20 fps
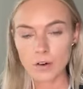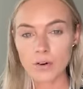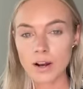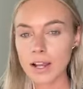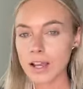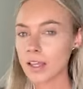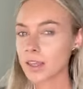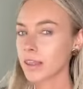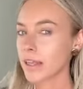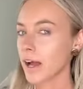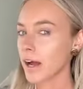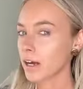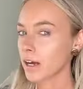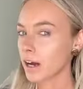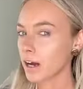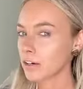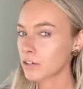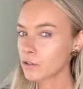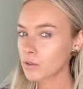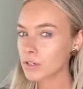All right, that
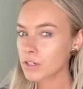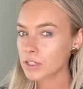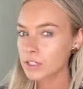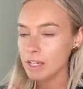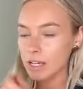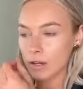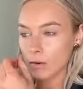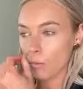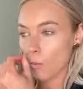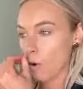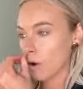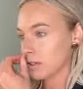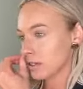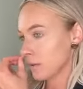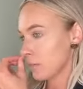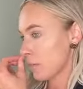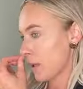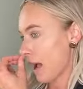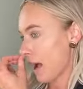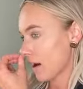contour stick
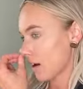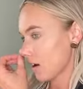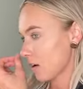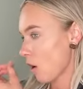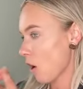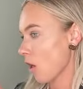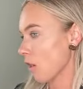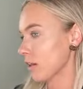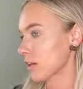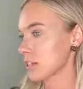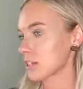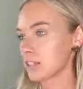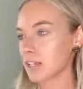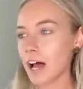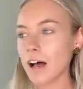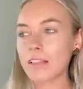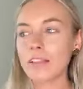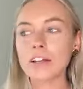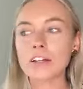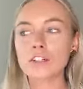wasn't bad at all. It's
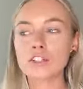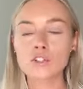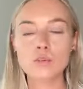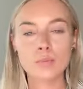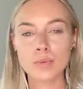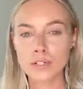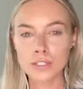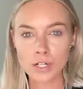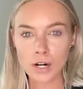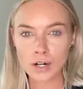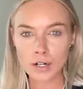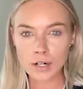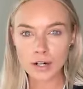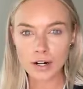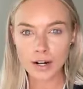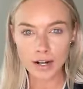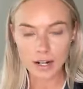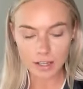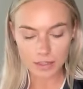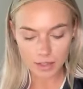not like super dark
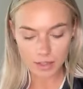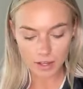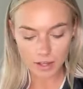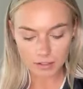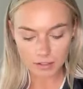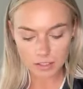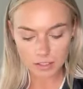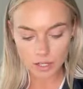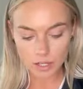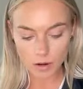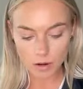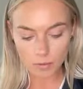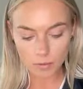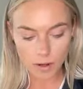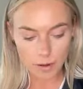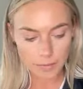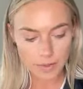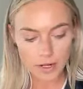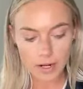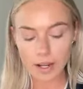or anything.
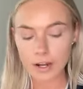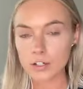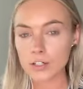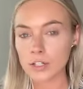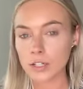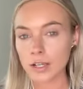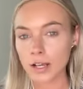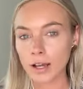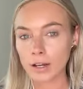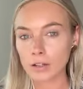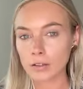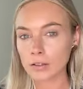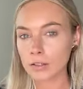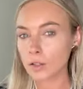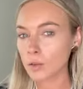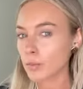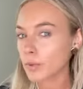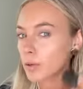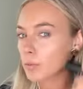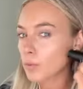So I'm gonna actually add a
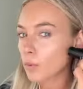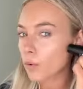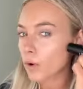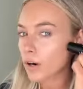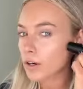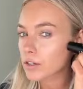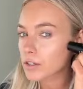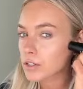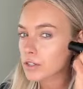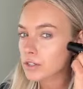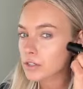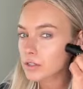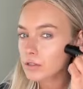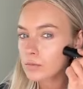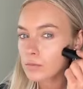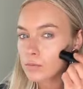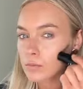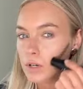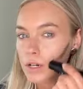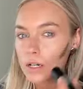little bit more
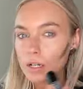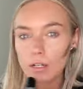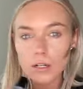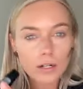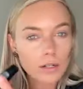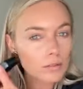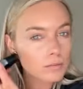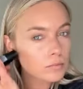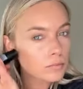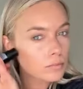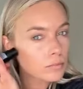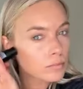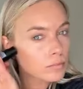just right here.